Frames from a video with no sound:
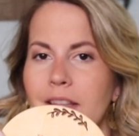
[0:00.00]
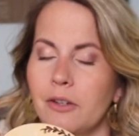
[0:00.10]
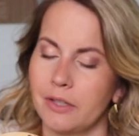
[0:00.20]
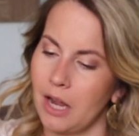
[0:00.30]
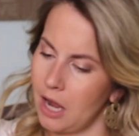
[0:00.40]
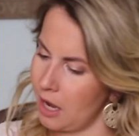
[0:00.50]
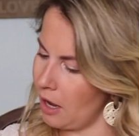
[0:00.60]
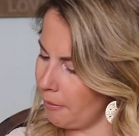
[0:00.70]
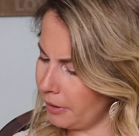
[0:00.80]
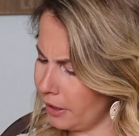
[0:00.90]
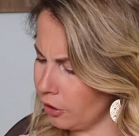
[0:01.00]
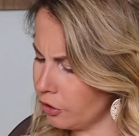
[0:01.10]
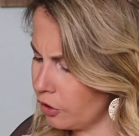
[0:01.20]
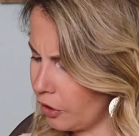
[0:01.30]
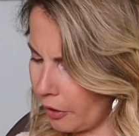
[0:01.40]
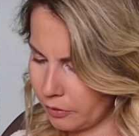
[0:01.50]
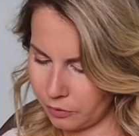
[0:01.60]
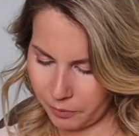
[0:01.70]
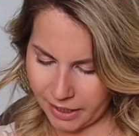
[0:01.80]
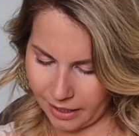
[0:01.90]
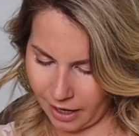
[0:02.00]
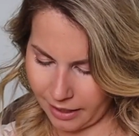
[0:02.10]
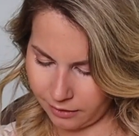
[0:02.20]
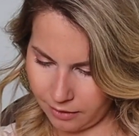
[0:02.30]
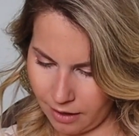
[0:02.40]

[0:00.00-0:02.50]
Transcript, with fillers: see those. They're so sweet. I